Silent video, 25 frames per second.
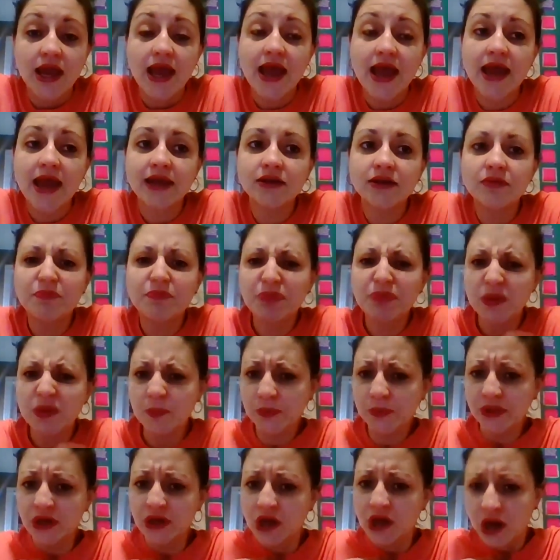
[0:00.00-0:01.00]
And
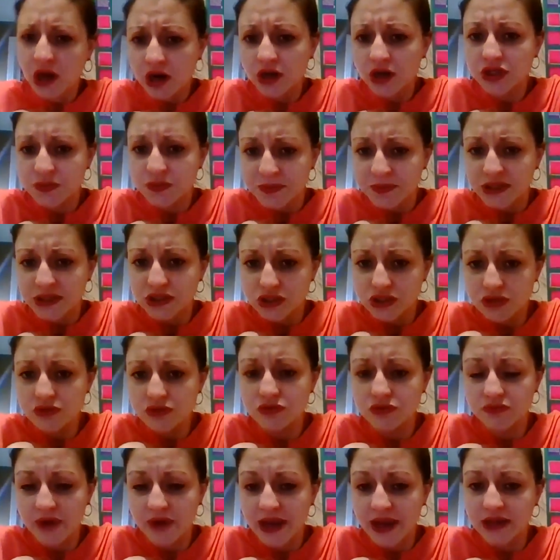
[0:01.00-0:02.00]
people encourage me
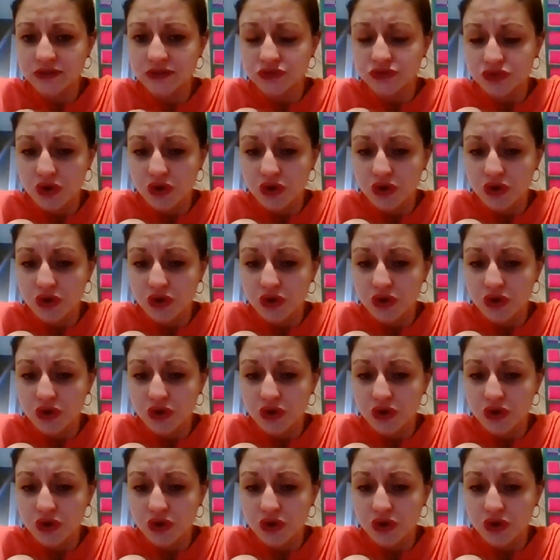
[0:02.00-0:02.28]
too, right?